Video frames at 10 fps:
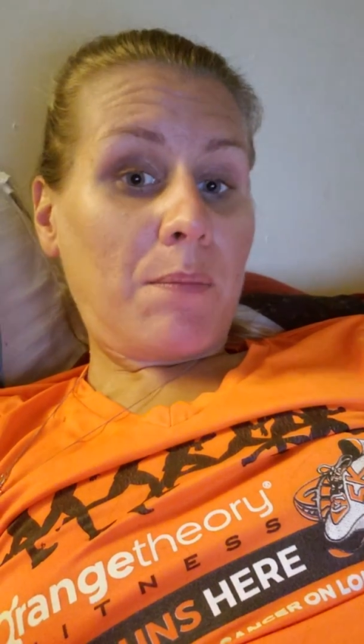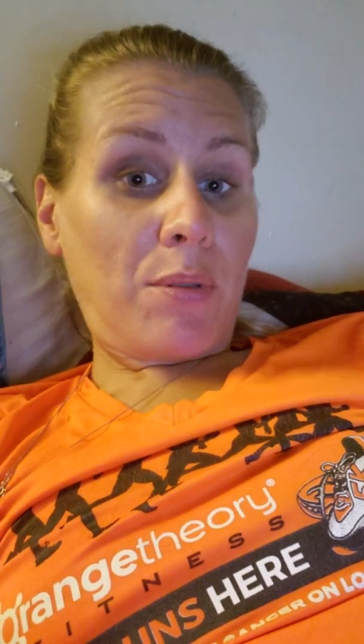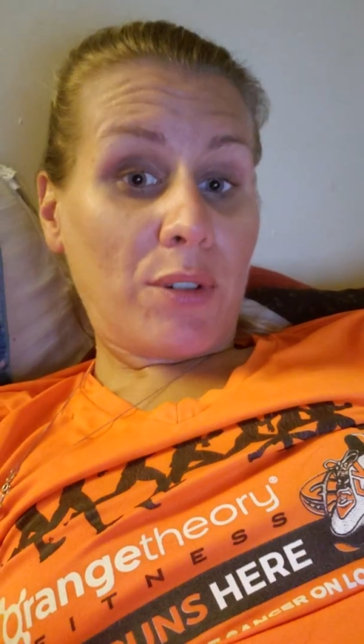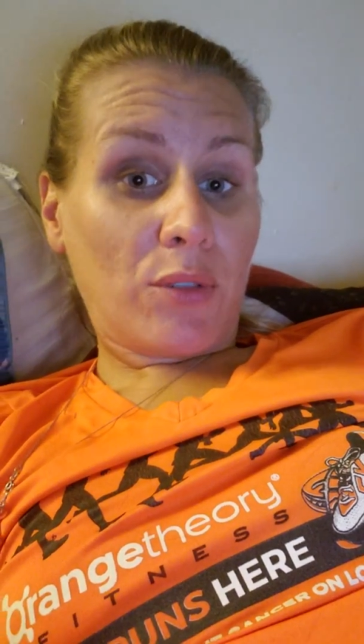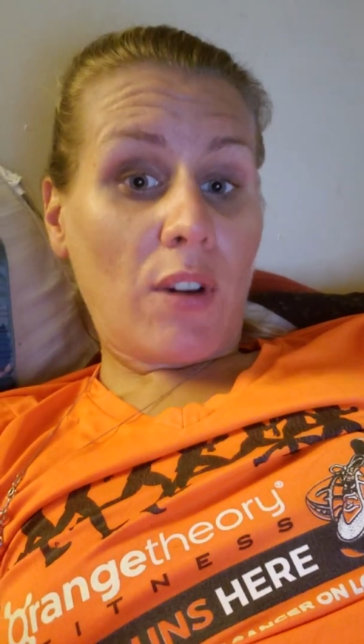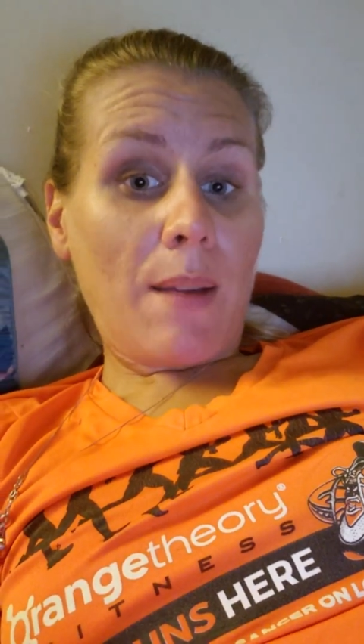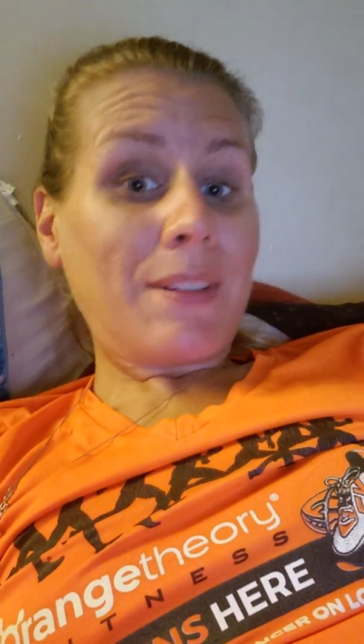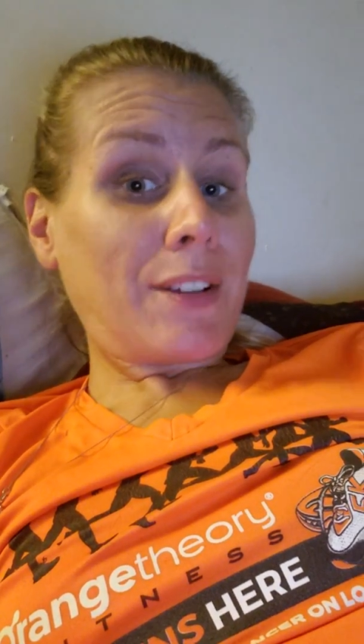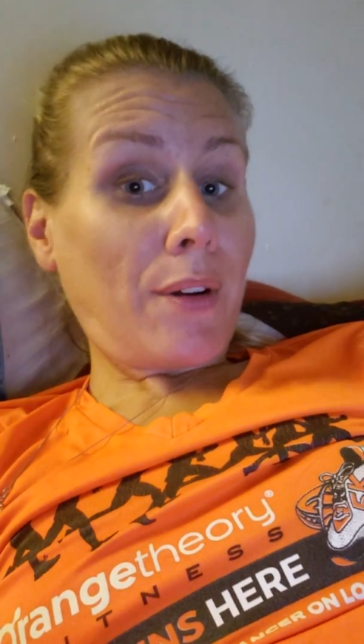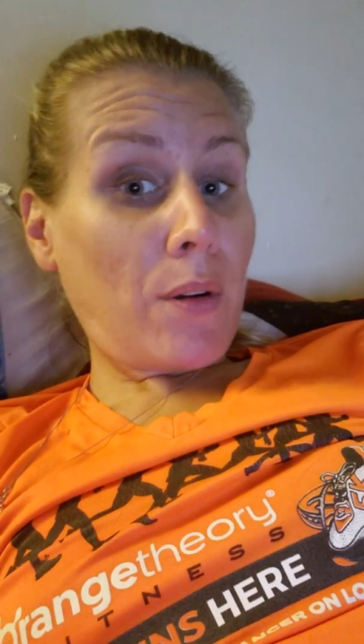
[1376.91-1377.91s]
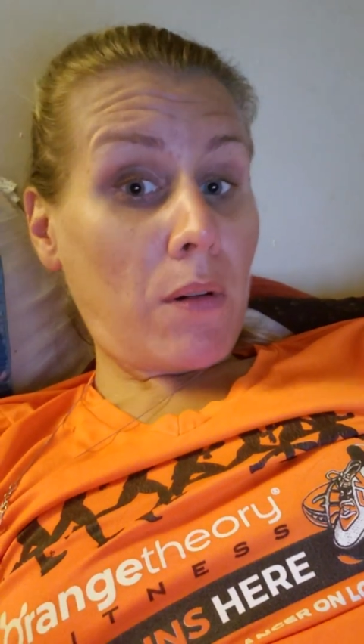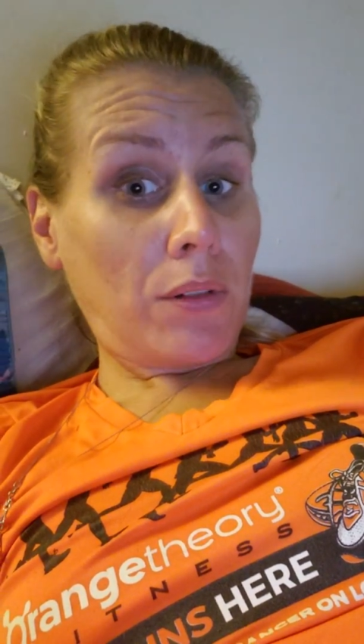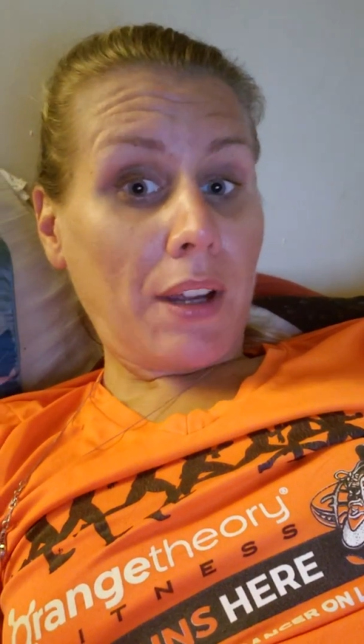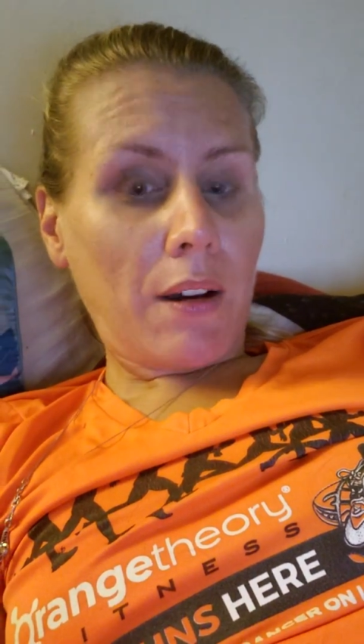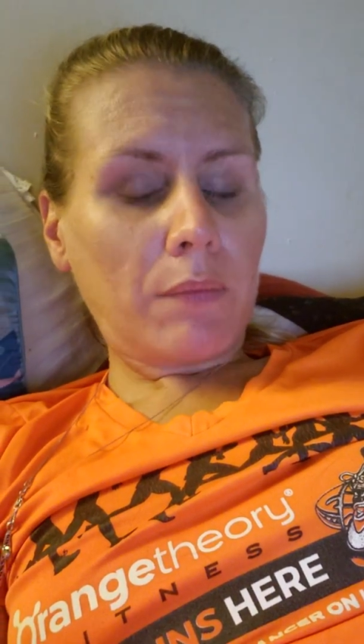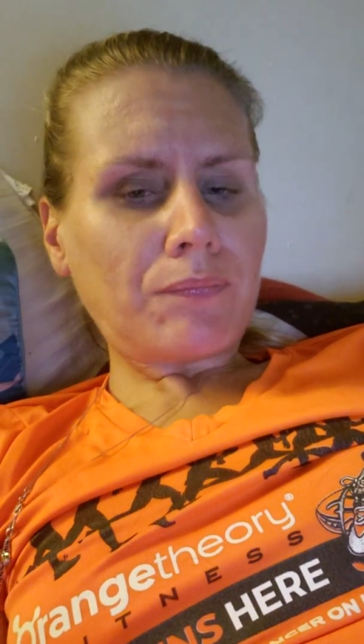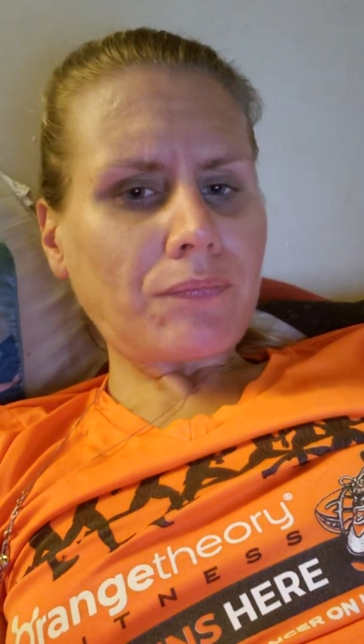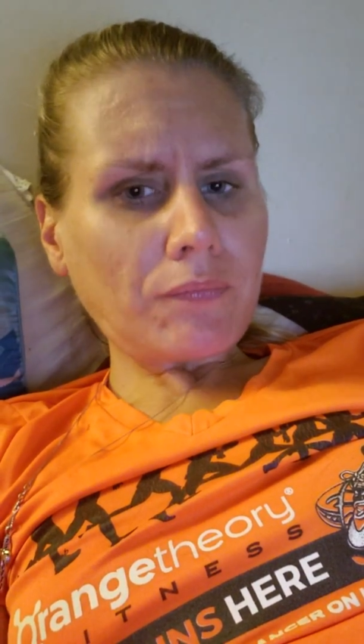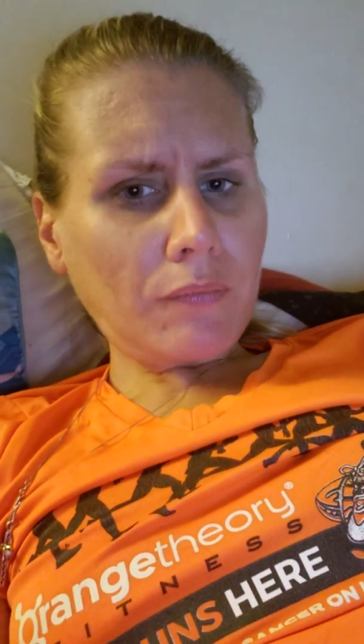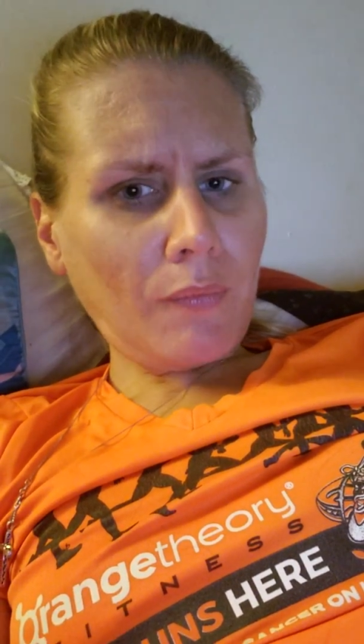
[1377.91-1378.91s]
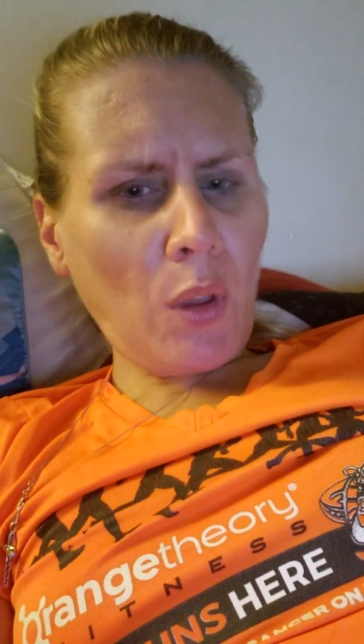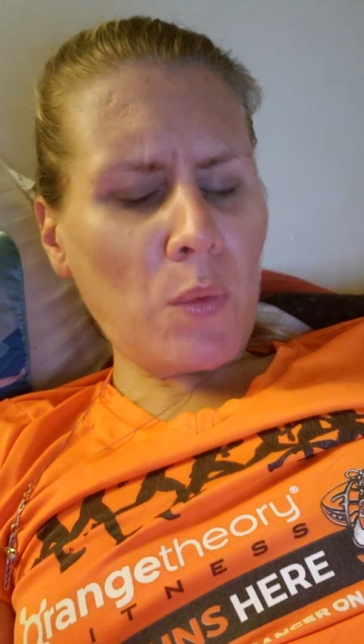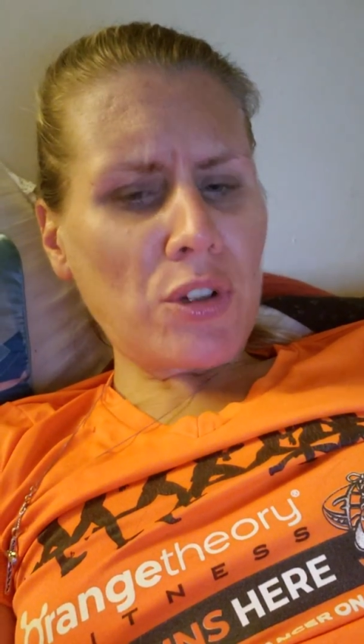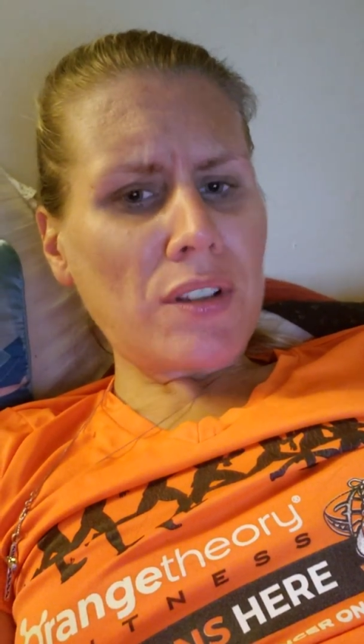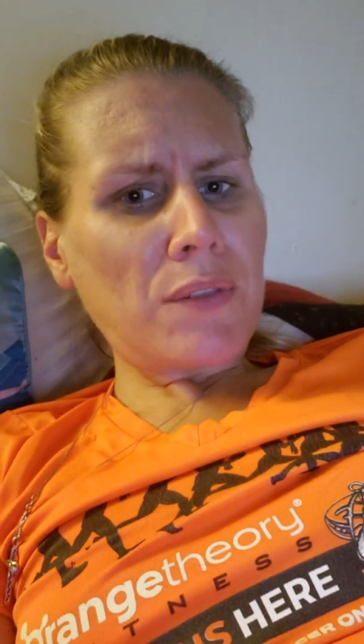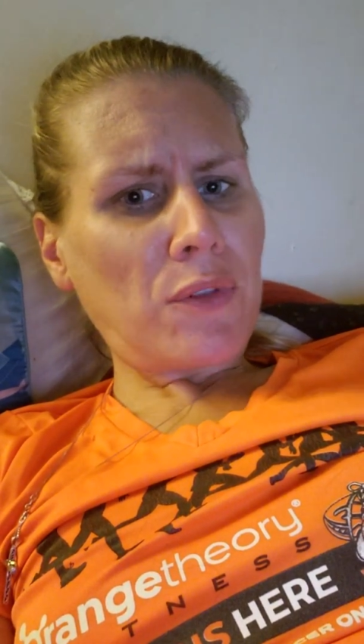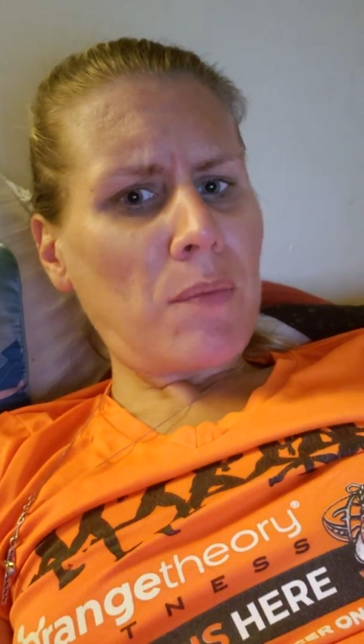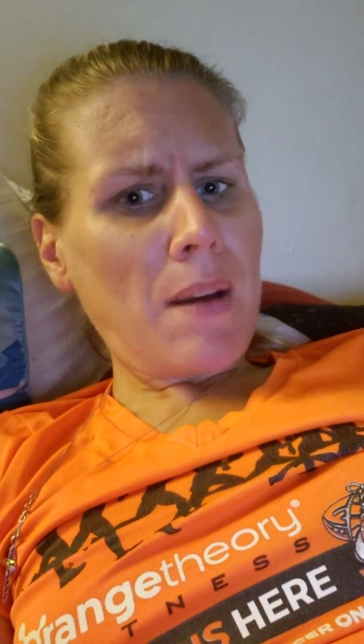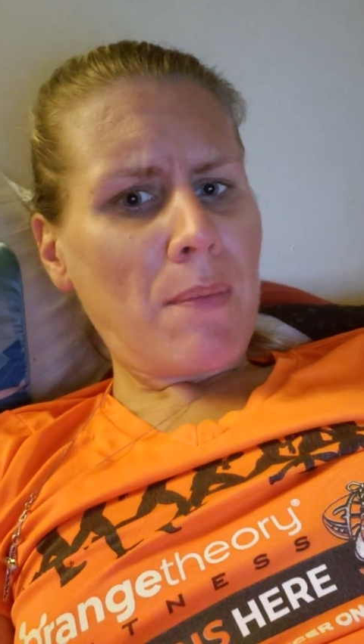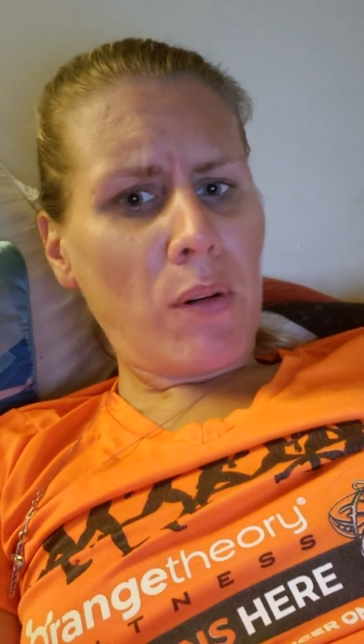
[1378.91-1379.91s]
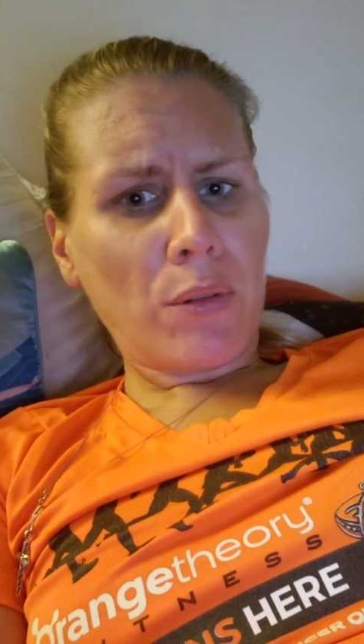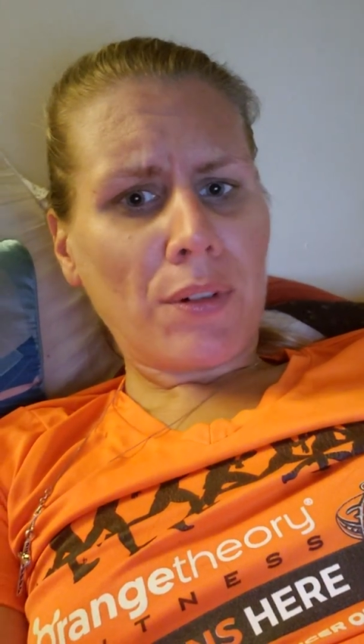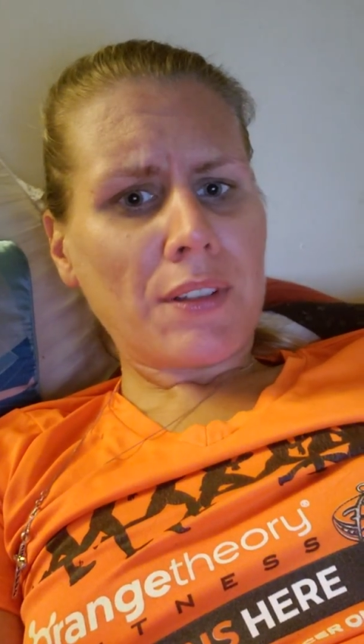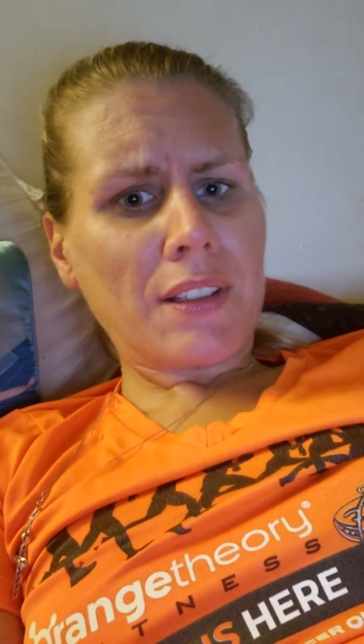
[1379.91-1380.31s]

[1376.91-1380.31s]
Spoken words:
Seroquel now, which is for bipolar and